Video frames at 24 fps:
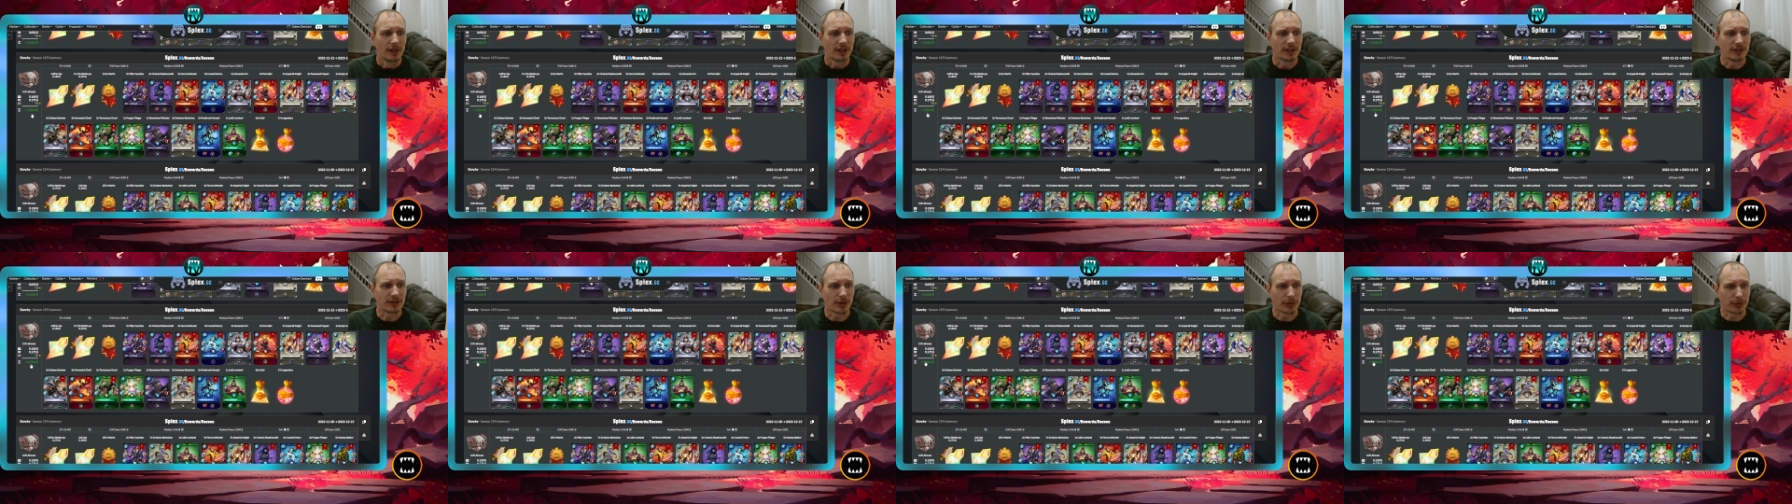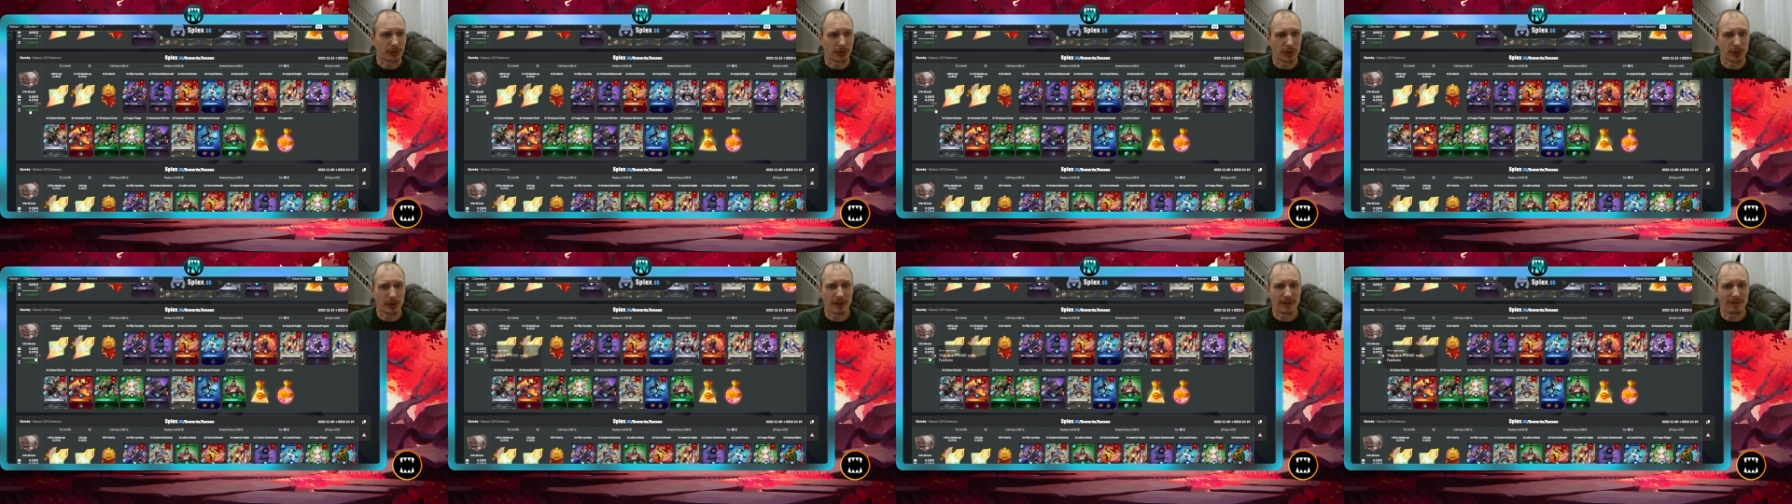He's got
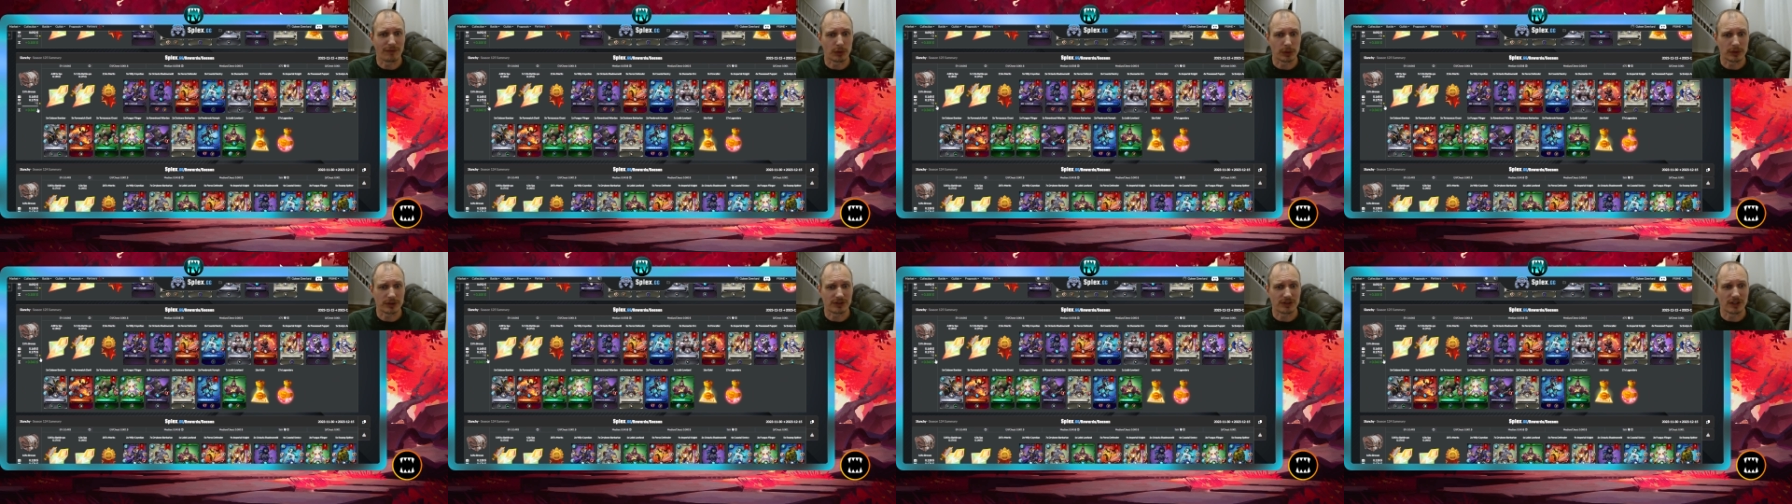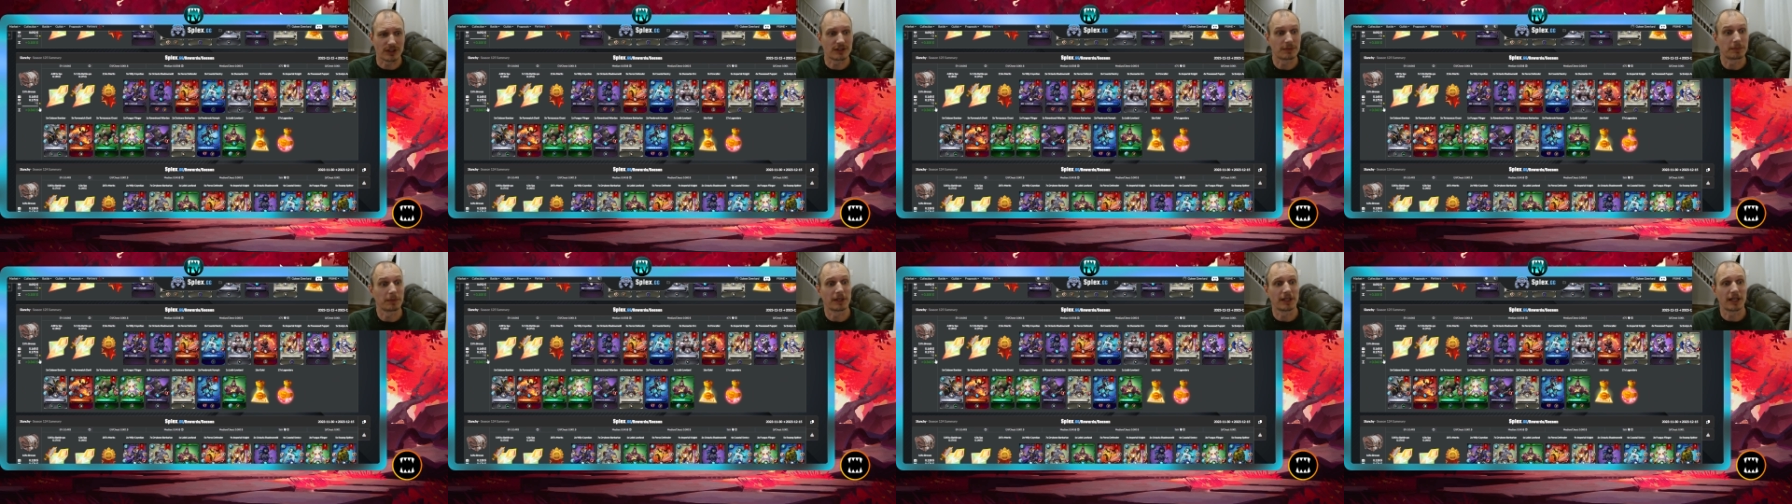34
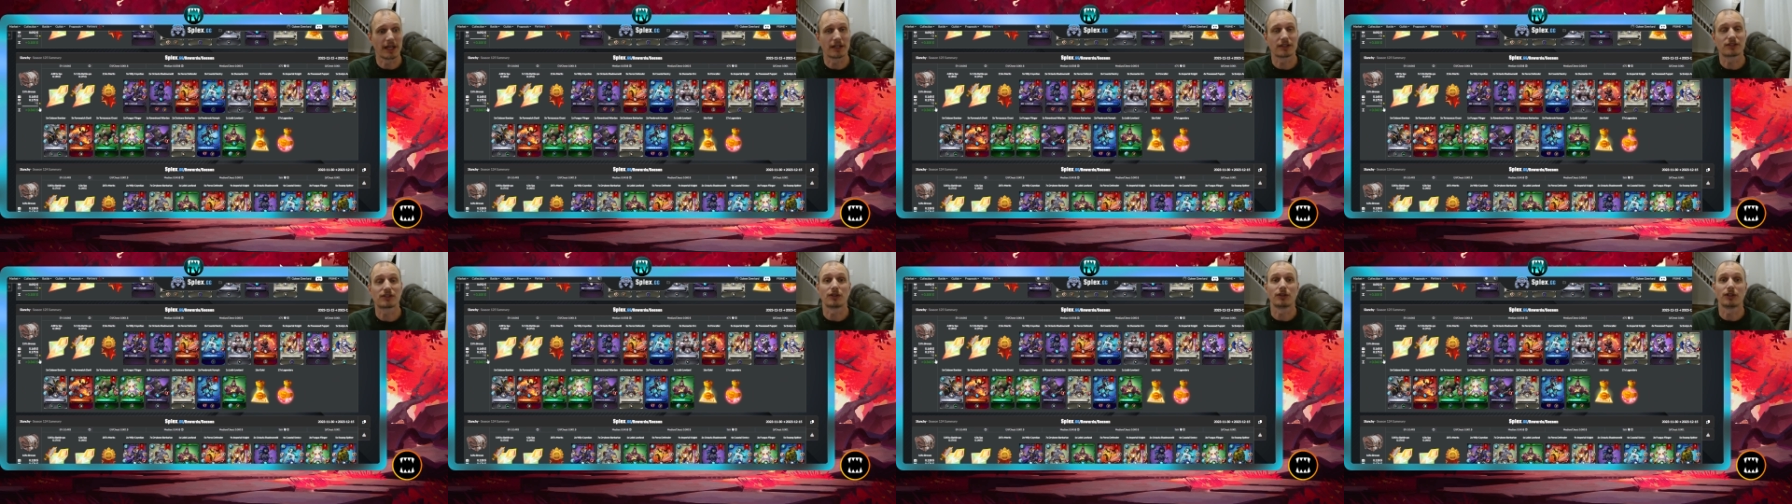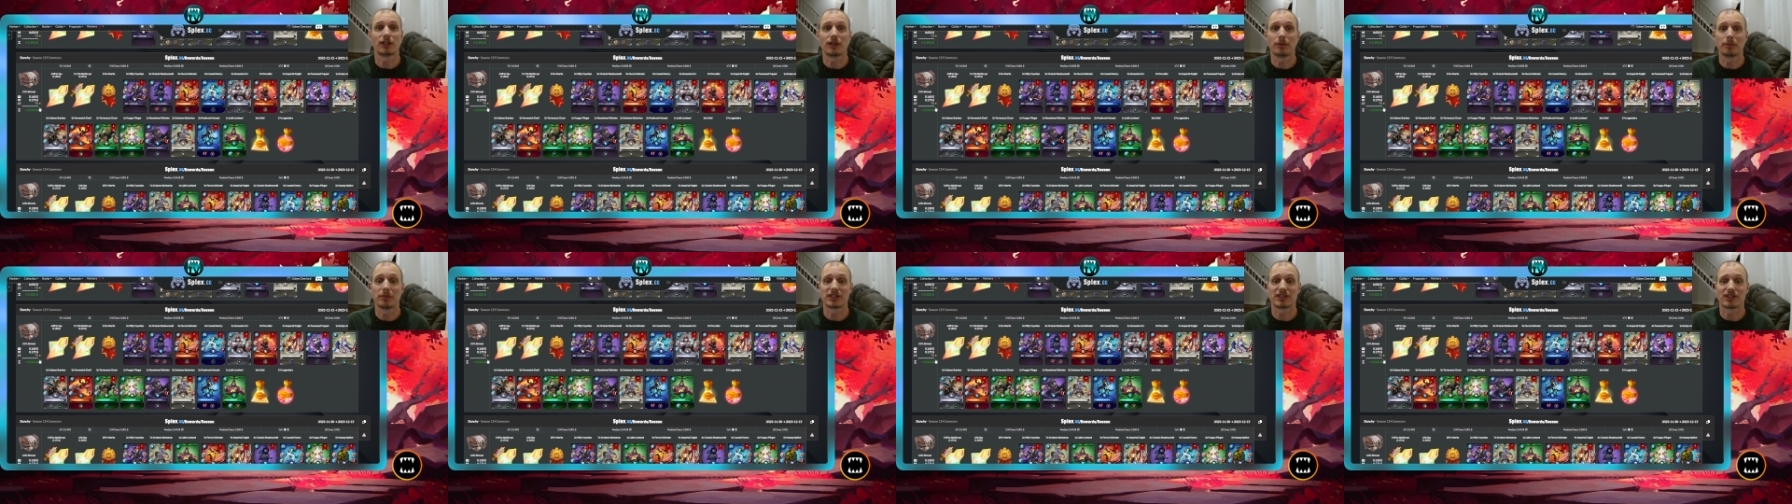cents, but again, it's a
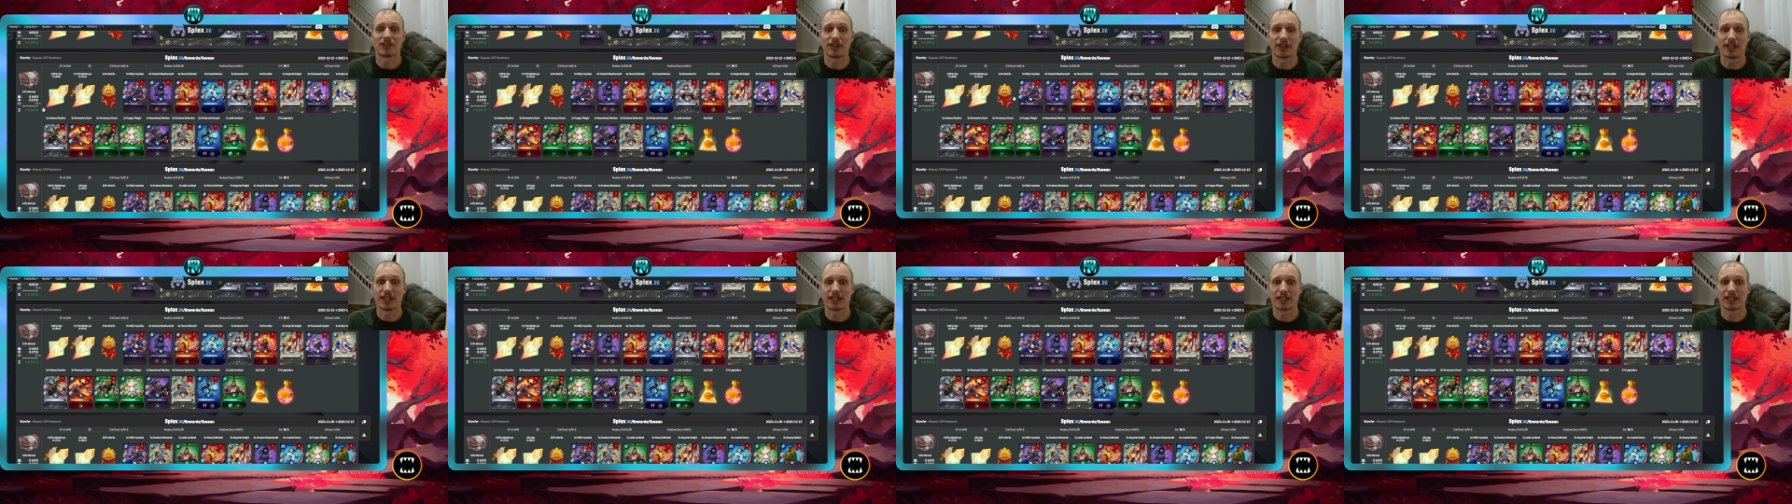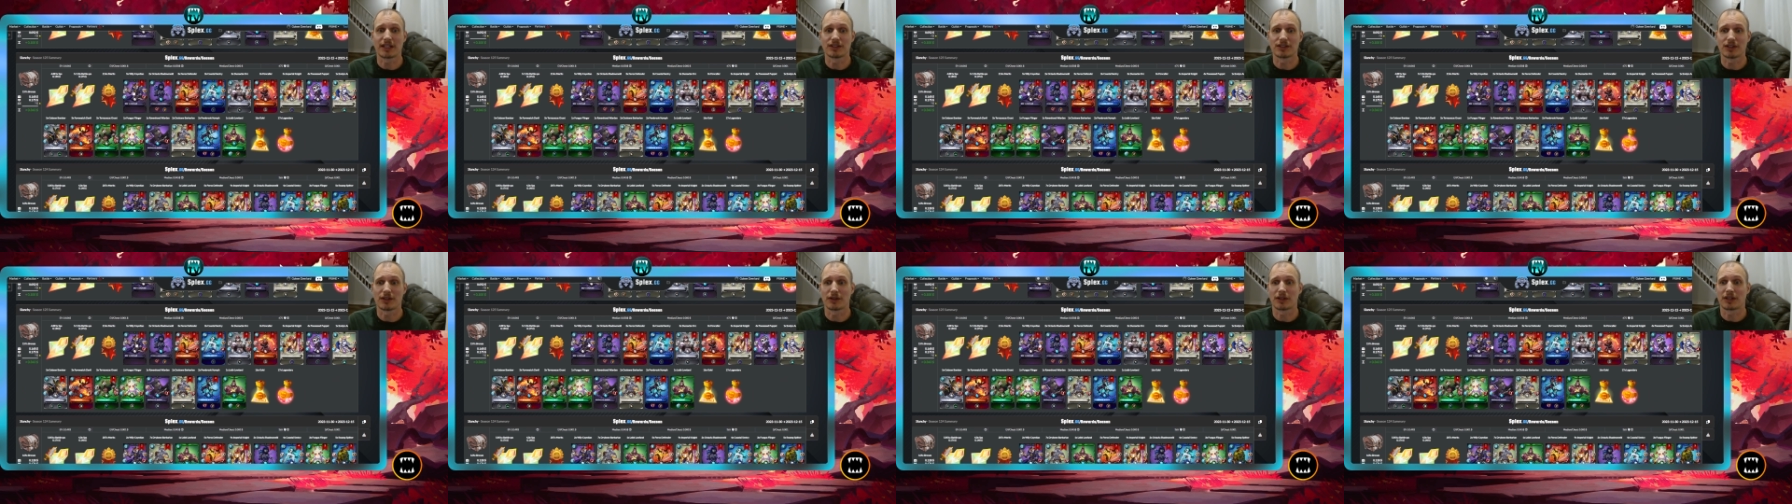little misleading
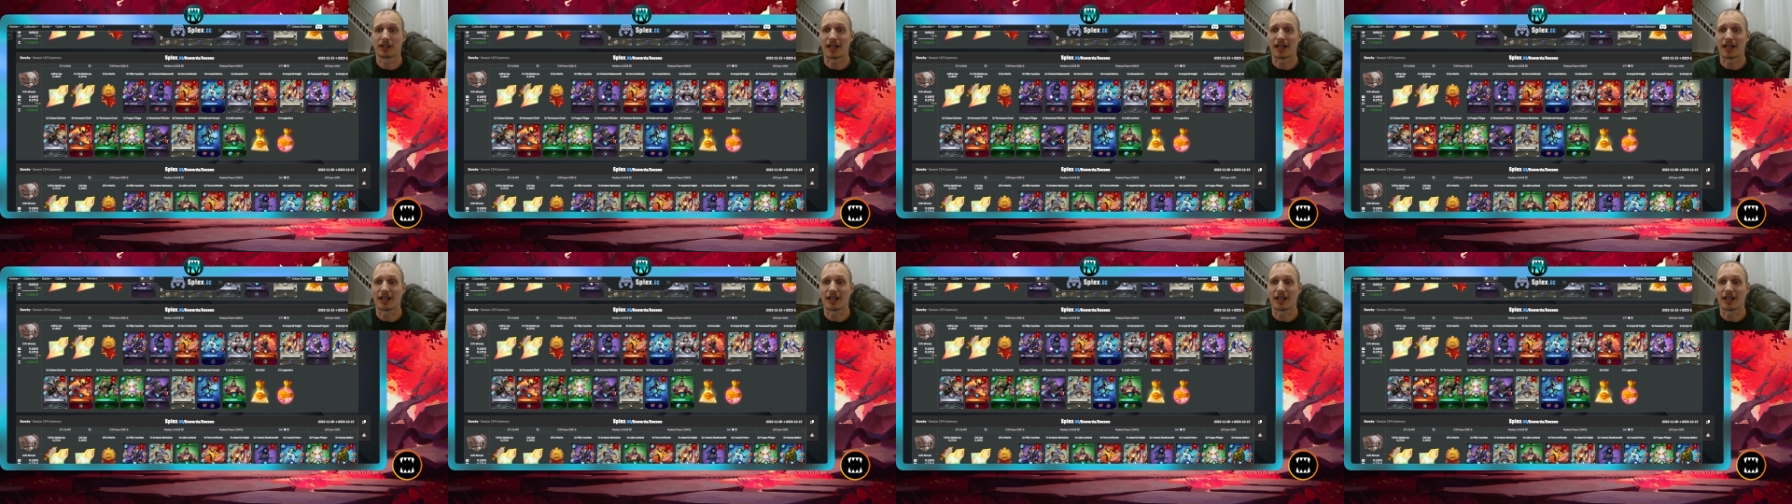because it